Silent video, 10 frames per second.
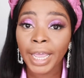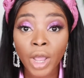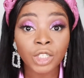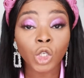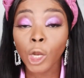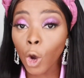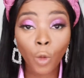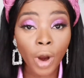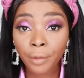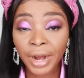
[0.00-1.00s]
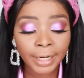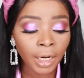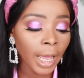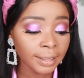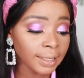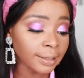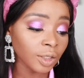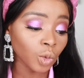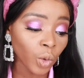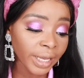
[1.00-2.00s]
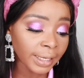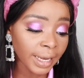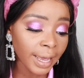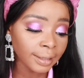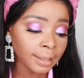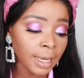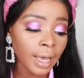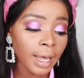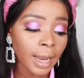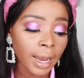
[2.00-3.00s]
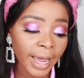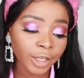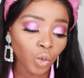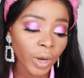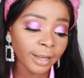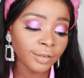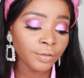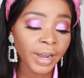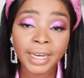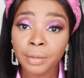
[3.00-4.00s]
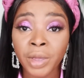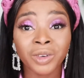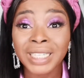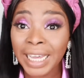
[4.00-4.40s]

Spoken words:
It's long wearing. It says it's weightless, lightweight, finely milled.